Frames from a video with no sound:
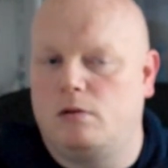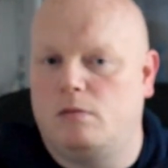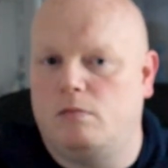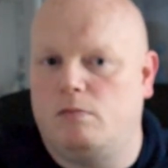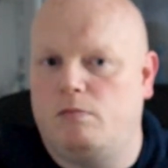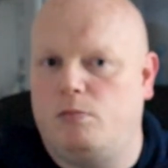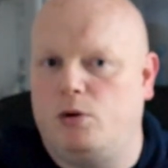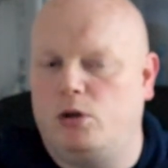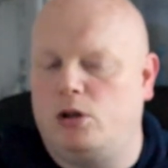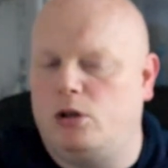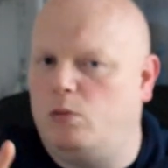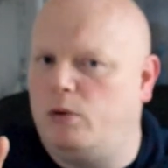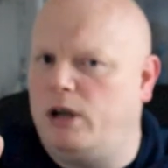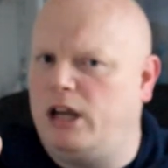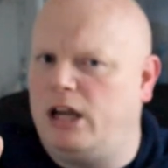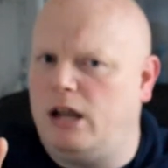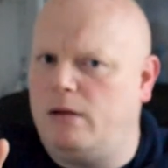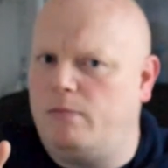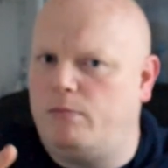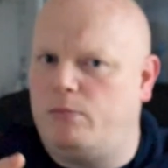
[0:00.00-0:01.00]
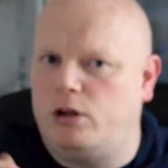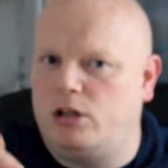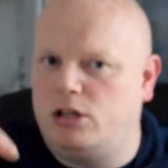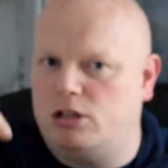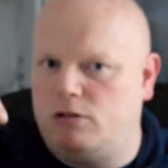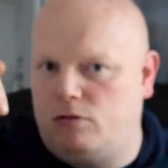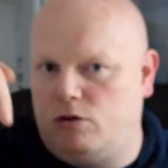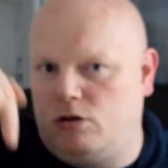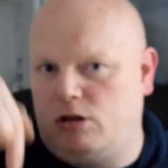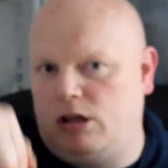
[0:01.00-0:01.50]
But the weekend points
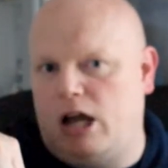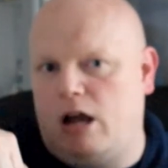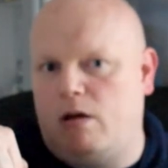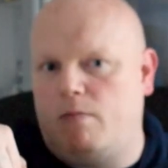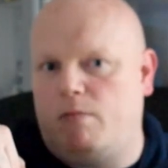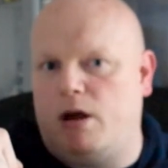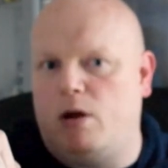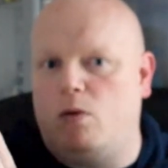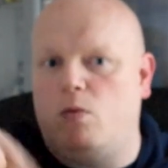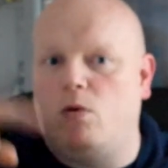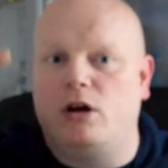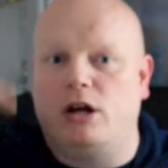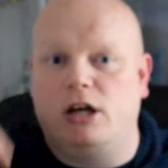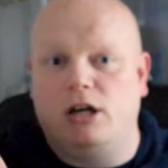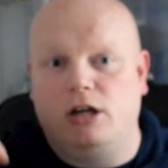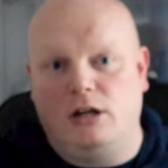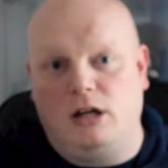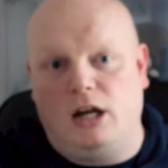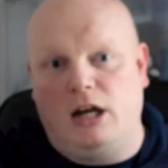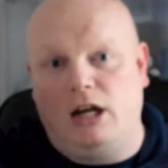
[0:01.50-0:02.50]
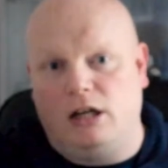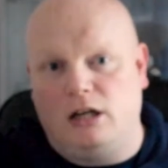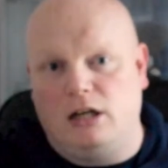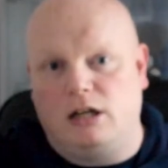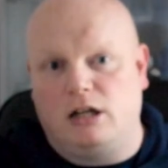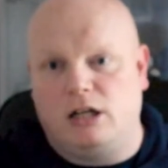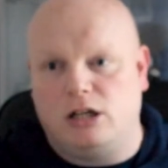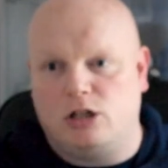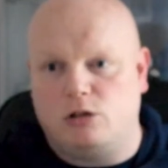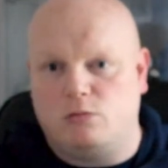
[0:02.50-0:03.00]
have gone down by 1 in the
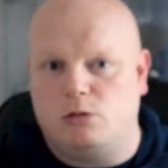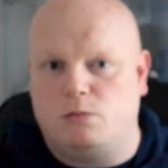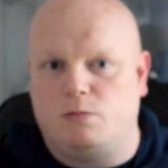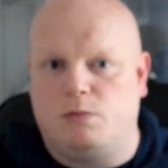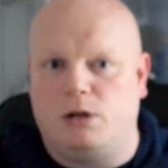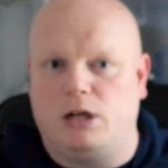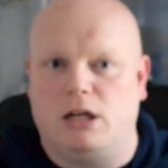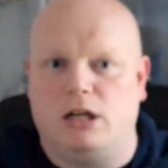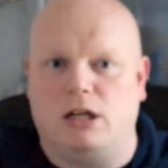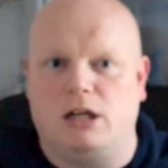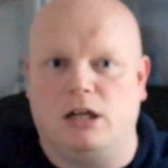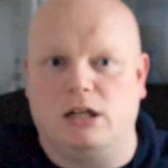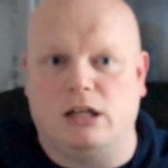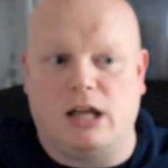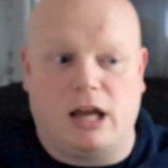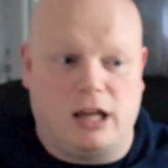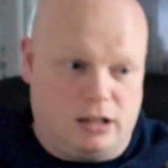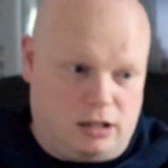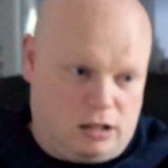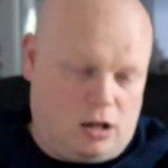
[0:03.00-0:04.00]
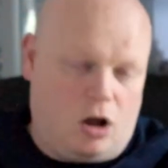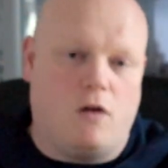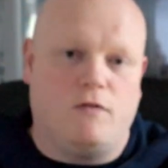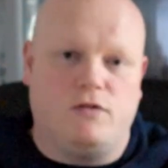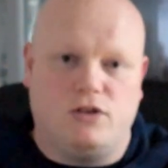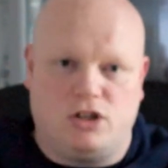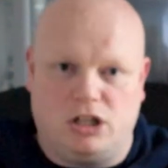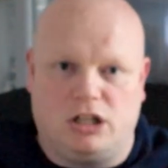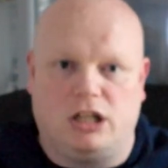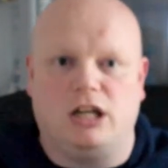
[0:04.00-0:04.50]
Christmas period, and
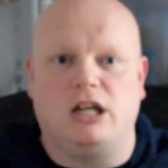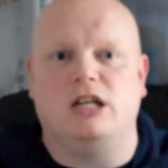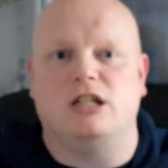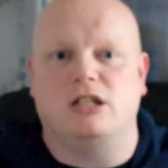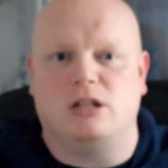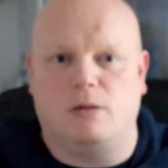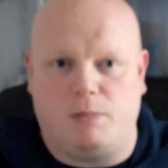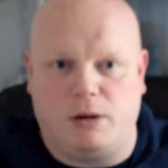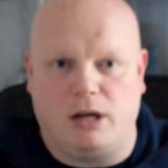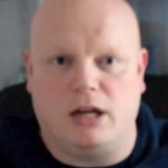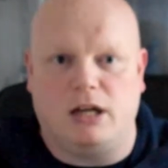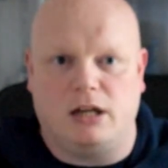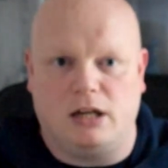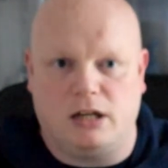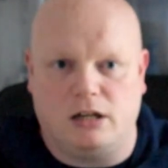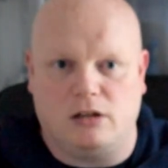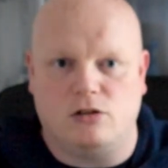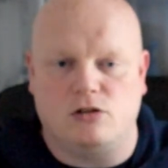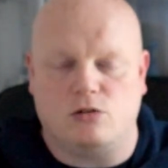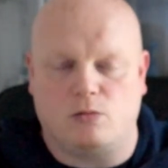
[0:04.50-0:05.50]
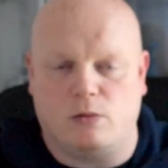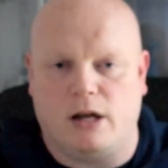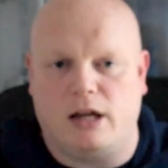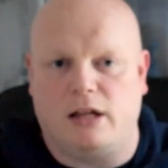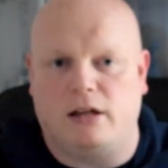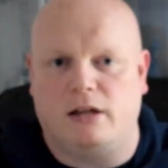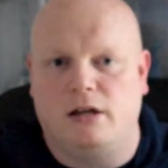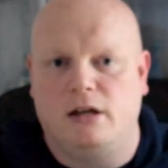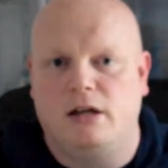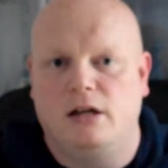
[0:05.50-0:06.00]
obviously the Easter period as well.
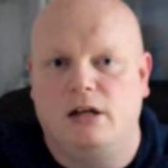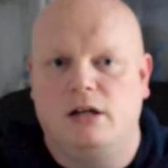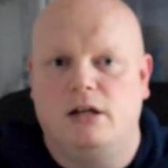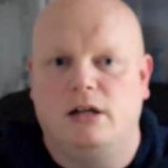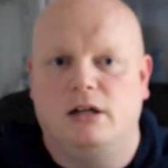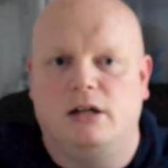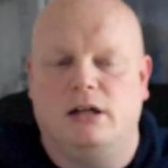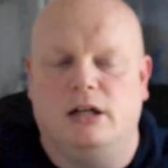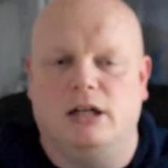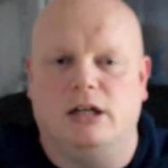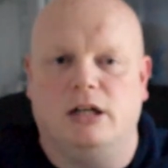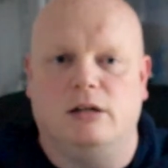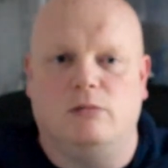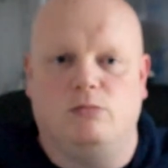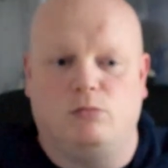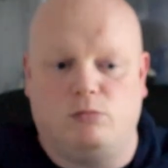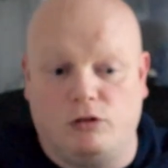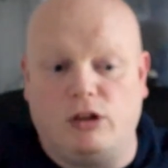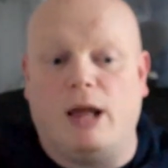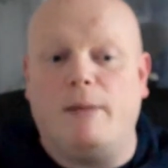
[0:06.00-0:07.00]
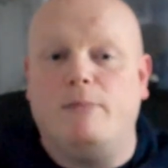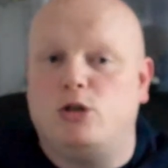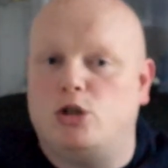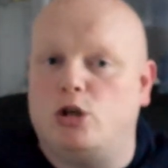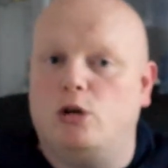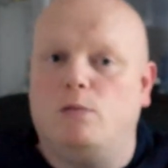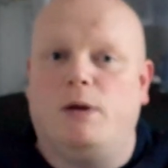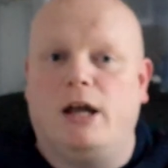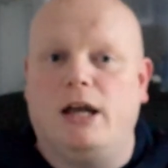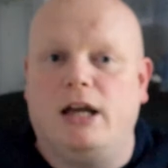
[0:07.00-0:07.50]
For them 2
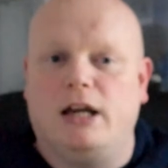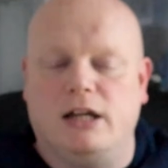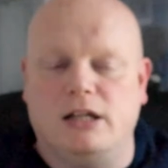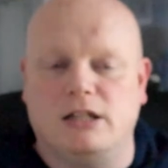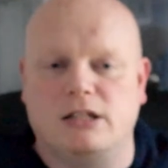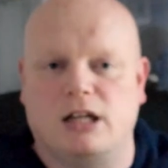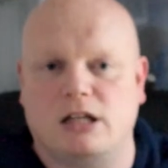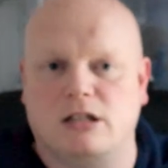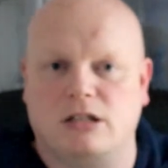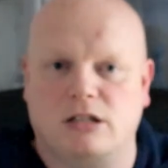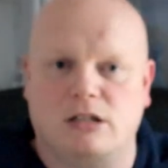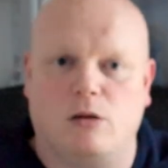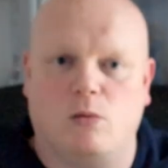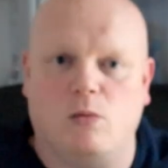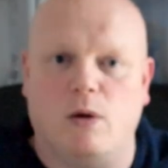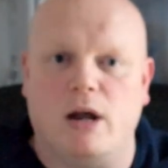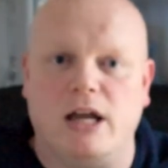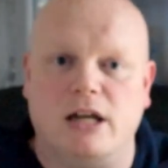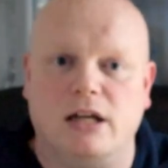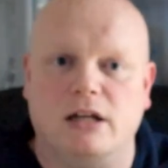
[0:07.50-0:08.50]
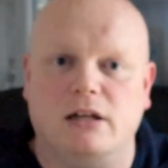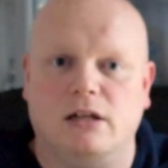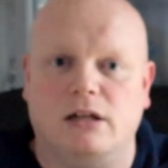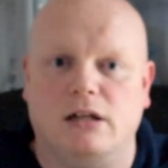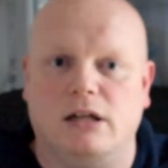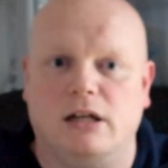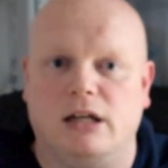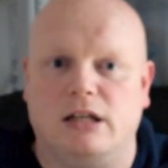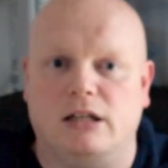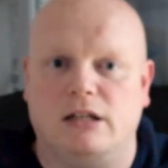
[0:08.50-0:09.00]
periods, that's the way
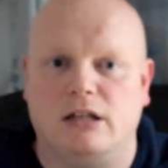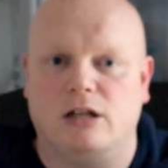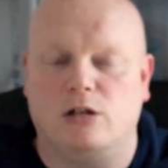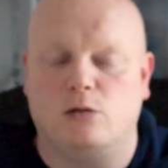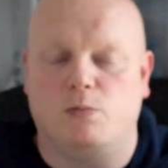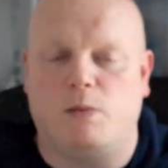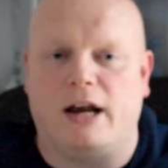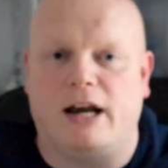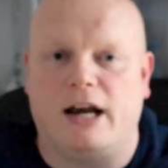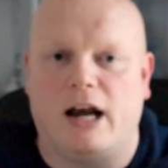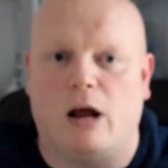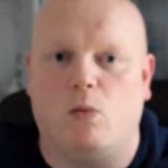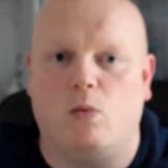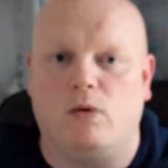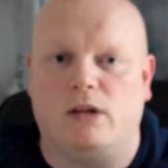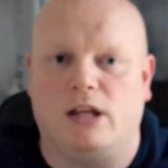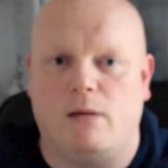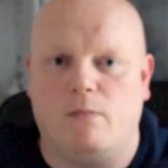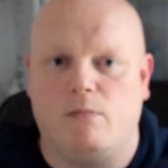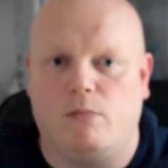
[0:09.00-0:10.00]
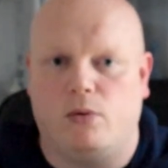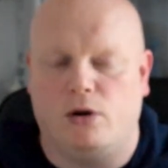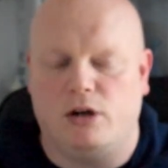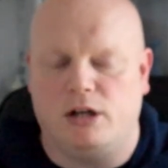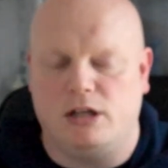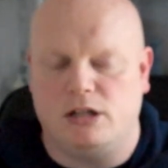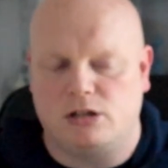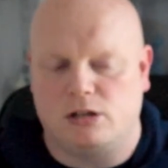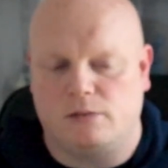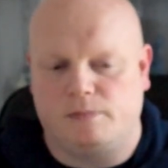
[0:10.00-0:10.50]
it's panning out with them points.